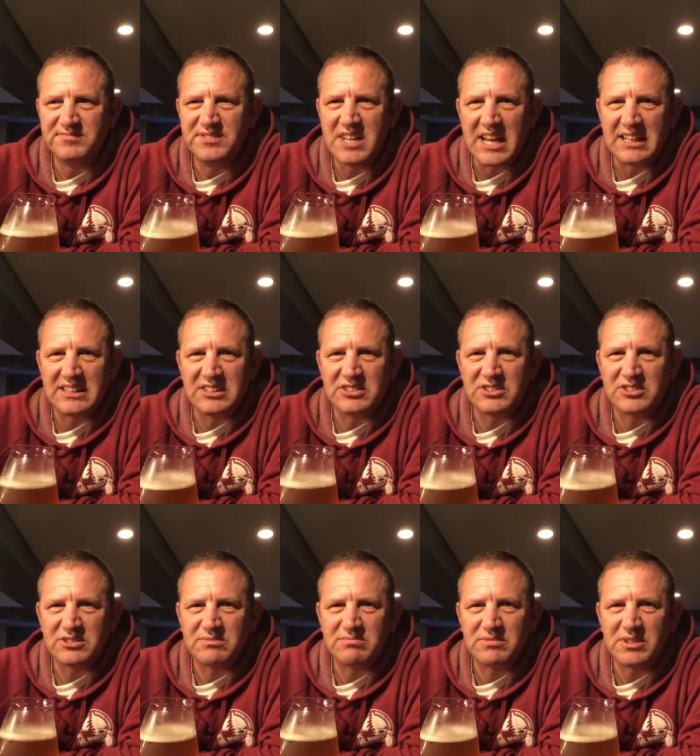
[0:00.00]

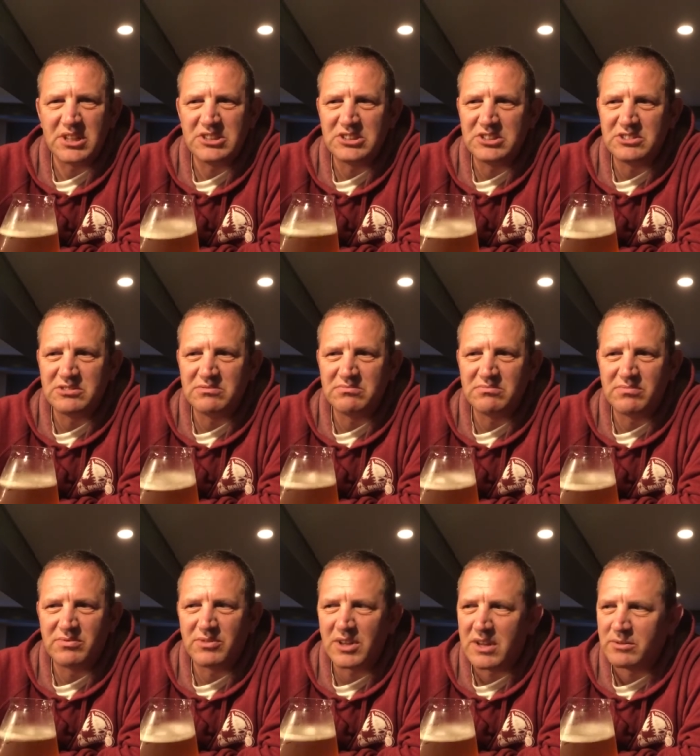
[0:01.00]
dankness, onion
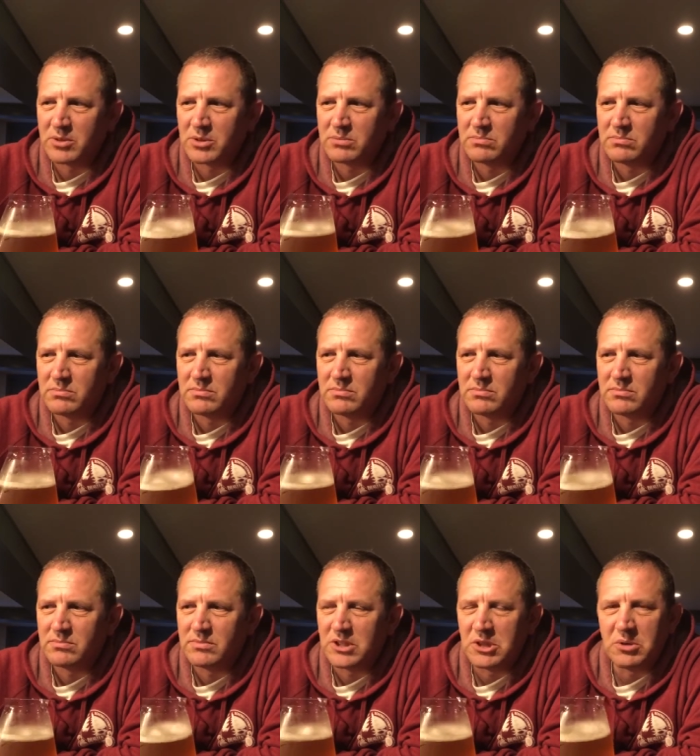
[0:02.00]
flavor
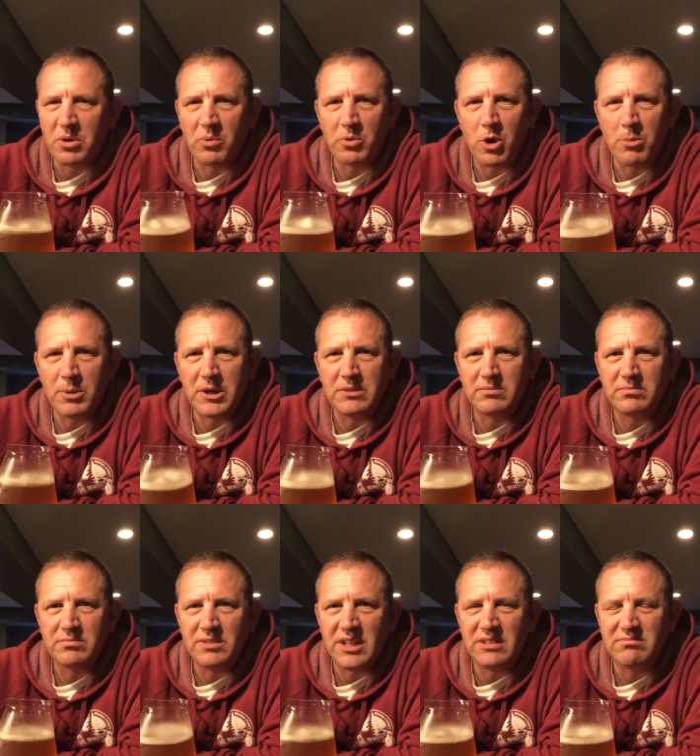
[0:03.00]
you know, aroma
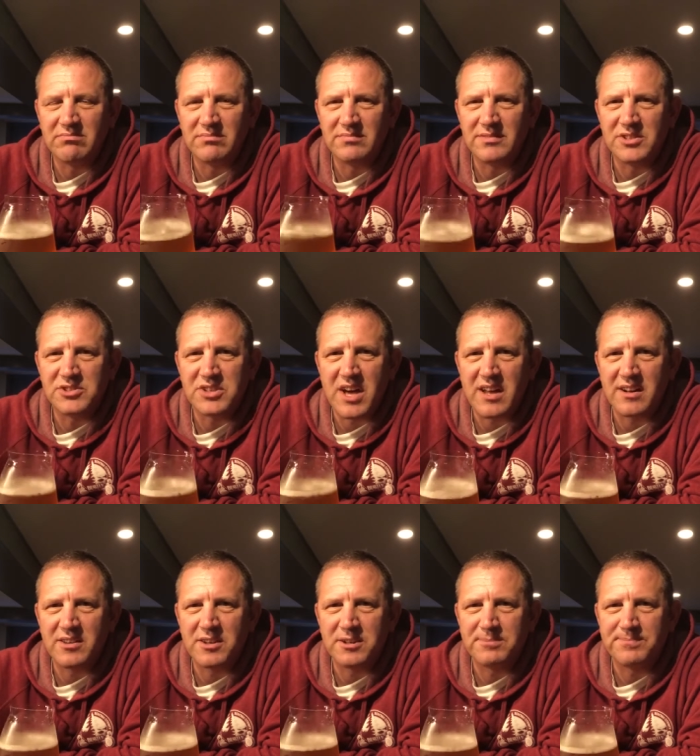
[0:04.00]
that is kind
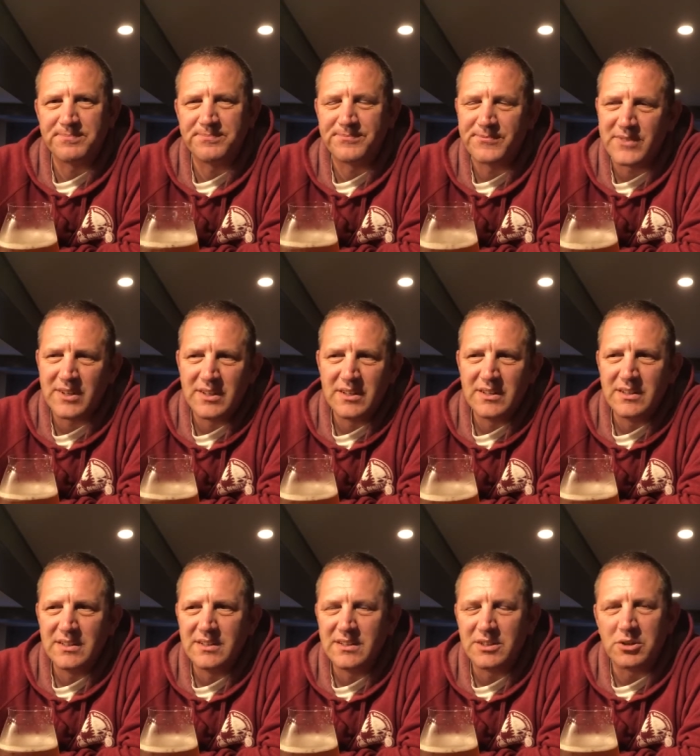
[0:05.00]
of the,
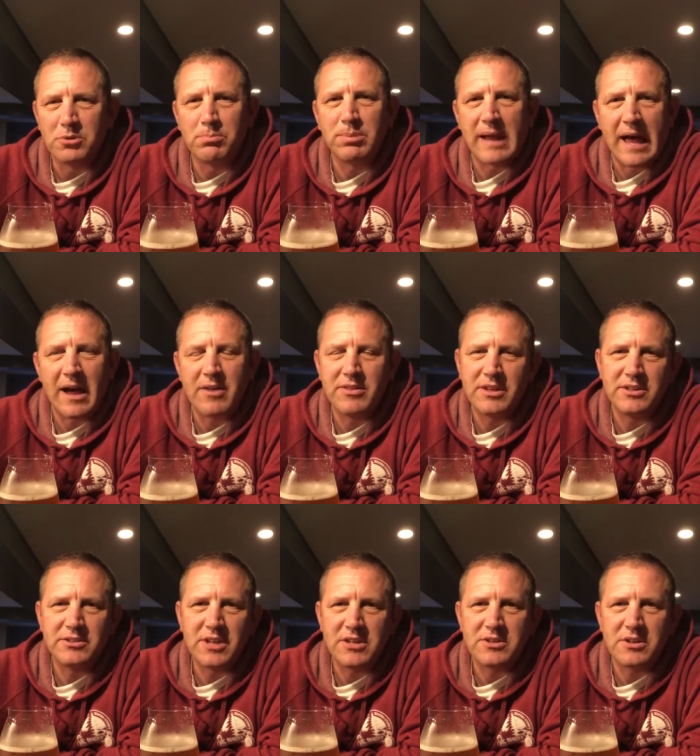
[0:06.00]
you know, or black, I
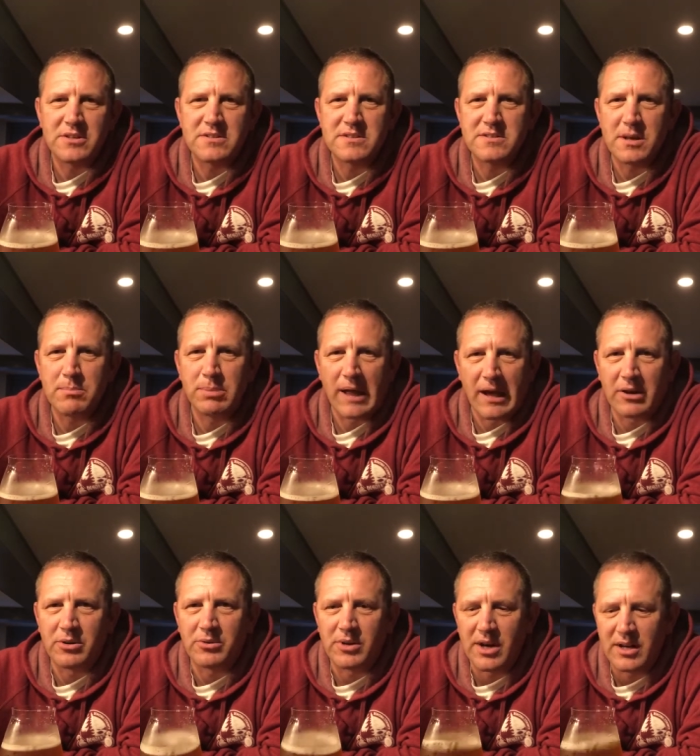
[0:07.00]
think they taught us to say black
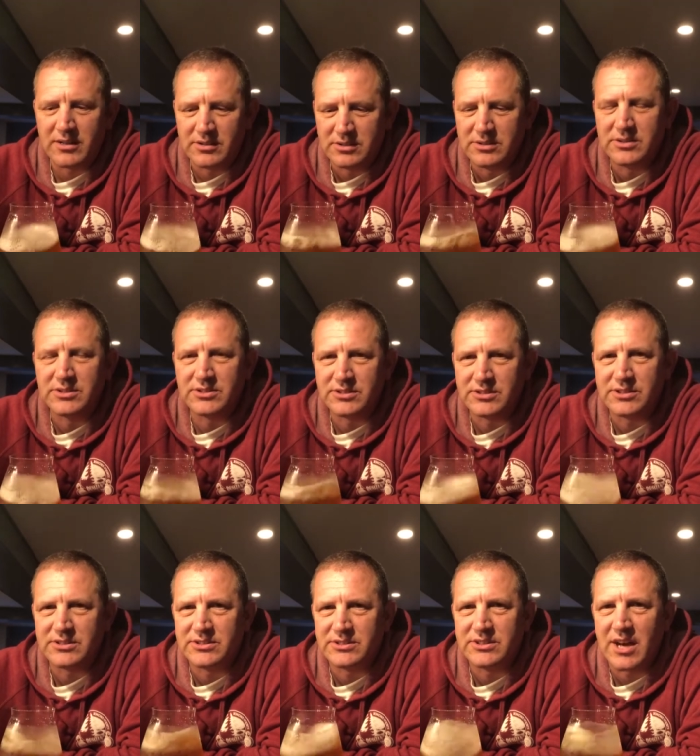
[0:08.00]
currant. Dude, this is,
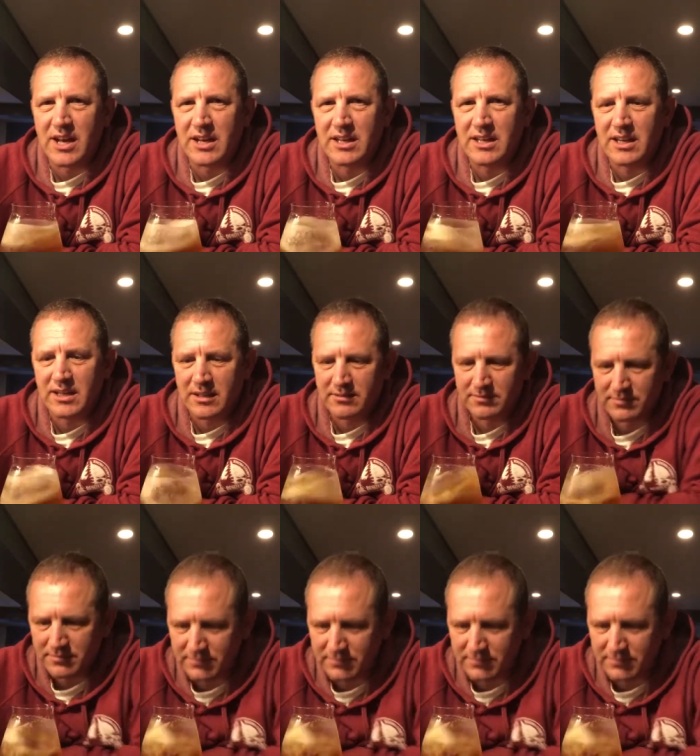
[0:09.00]
this has got it kicking.